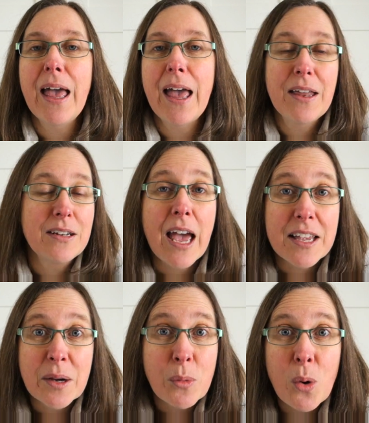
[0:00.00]
and
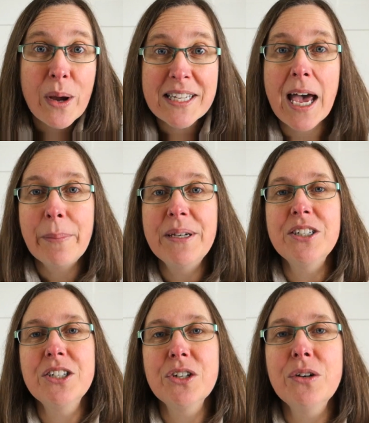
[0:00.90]
as I'm always happy
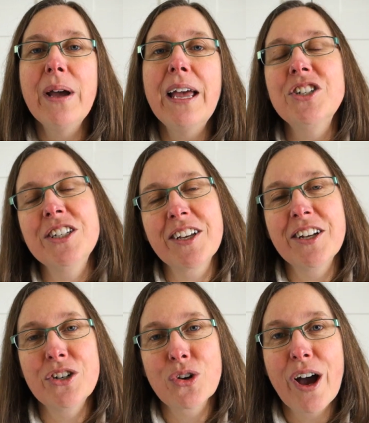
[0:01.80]
to do, and she's going
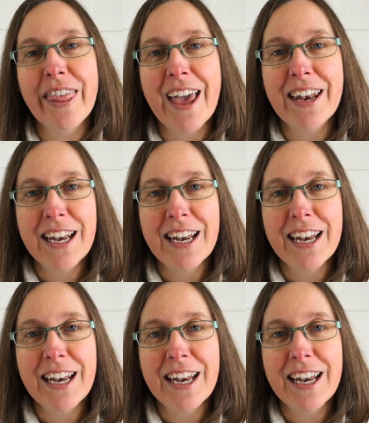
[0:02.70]
to try that